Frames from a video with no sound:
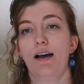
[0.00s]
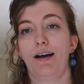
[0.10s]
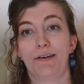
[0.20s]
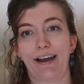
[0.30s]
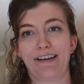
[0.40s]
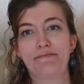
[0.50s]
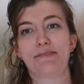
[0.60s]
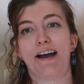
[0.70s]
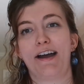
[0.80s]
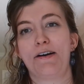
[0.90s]
Okay,
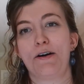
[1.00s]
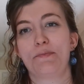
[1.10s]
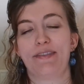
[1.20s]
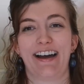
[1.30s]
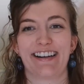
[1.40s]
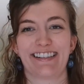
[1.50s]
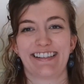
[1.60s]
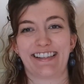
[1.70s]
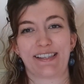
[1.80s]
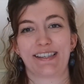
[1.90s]
I hope that
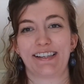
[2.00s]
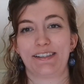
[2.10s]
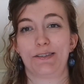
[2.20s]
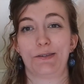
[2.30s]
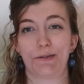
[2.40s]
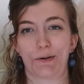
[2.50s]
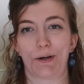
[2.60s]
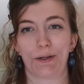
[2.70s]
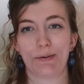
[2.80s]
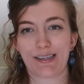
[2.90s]
this
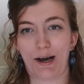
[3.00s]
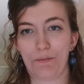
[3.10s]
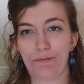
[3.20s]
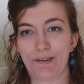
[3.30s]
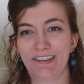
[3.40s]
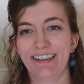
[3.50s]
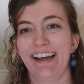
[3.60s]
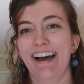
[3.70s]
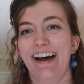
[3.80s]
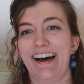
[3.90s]
tutorial was helpful.
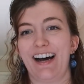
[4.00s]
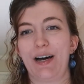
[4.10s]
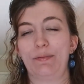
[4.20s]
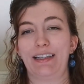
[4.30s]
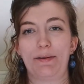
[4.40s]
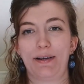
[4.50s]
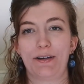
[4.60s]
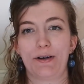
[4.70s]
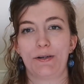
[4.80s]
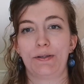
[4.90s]
Let me
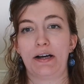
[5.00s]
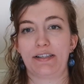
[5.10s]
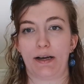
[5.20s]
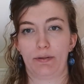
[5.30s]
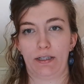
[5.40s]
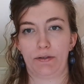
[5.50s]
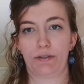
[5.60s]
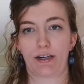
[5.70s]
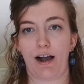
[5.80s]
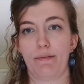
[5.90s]
know down below in the
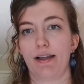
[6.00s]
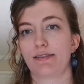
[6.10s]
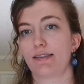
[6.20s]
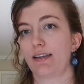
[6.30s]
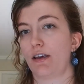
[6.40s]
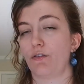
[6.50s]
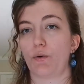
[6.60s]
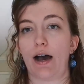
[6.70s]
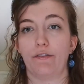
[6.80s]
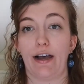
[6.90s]
comments if you
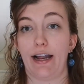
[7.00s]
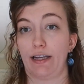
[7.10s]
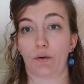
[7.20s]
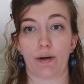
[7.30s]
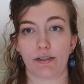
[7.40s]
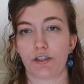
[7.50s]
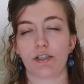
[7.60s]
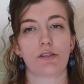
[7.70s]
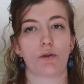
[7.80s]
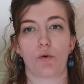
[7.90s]
have any
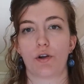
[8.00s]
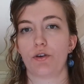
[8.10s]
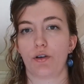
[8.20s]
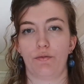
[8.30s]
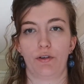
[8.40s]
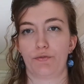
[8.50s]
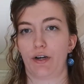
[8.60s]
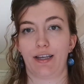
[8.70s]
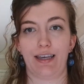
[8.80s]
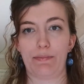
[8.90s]
questions, or you can feel free
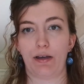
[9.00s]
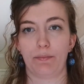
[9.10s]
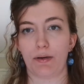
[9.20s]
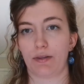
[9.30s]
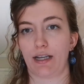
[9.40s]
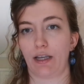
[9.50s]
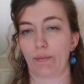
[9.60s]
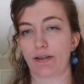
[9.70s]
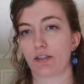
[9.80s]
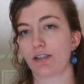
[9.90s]
to email me with any
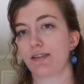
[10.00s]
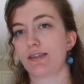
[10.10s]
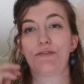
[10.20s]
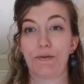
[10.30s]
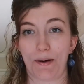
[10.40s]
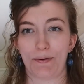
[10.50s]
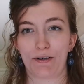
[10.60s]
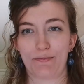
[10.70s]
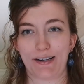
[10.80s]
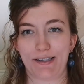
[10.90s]
questions. If you are one
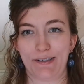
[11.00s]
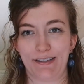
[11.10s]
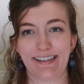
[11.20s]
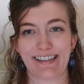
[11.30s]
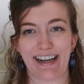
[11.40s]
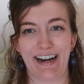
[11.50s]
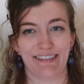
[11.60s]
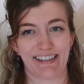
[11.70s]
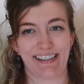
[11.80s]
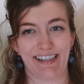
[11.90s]
of my students, I
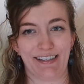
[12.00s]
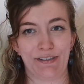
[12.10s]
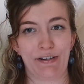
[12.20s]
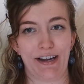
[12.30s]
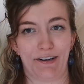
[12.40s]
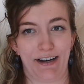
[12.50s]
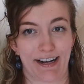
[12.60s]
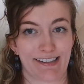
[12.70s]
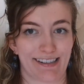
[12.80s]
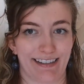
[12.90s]
will see you in our
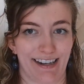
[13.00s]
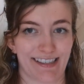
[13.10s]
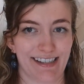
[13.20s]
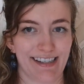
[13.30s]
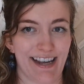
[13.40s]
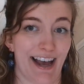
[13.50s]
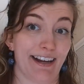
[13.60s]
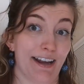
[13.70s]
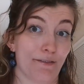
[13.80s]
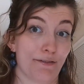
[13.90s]
next lesson, and
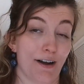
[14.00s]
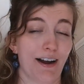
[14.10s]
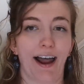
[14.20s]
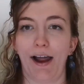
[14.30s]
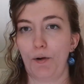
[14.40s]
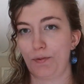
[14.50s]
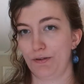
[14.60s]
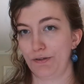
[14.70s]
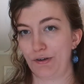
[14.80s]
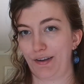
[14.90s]
if not, I hope you
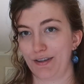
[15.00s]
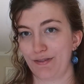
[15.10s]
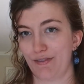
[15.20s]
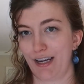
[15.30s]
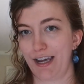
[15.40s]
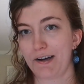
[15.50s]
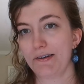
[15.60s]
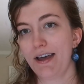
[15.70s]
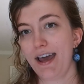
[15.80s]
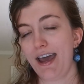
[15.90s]
enjoyed this video,
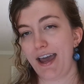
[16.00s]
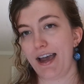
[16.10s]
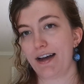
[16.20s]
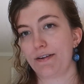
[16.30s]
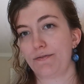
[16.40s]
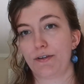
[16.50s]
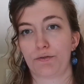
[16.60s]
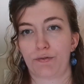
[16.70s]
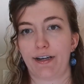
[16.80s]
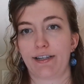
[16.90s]
and feel
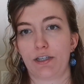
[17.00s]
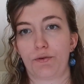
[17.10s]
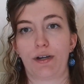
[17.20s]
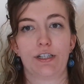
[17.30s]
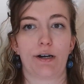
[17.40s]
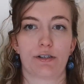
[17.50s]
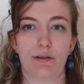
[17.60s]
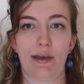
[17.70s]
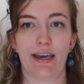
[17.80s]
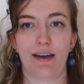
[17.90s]
free to reach out to
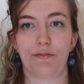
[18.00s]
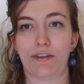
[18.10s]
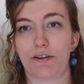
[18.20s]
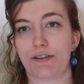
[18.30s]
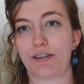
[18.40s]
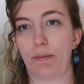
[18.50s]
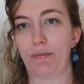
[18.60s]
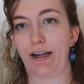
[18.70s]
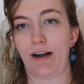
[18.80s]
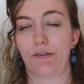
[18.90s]
me if there's
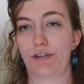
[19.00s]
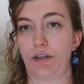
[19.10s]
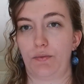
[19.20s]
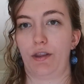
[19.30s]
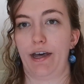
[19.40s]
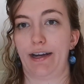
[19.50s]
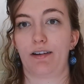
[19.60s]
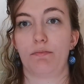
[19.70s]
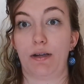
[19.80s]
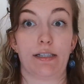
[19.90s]
something else that you would like
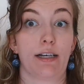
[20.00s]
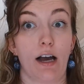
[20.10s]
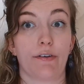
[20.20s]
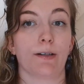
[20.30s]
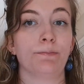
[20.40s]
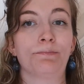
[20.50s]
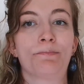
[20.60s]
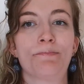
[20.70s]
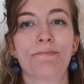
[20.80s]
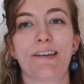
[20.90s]
me to cover.
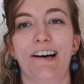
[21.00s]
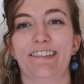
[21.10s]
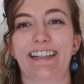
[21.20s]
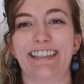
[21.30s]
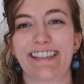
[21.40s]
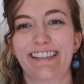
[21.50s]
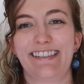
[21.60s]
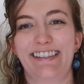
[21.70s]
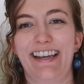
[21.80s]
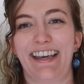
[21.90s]
Alright,
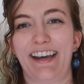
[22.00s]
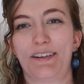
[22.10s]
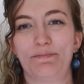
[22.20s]
take care.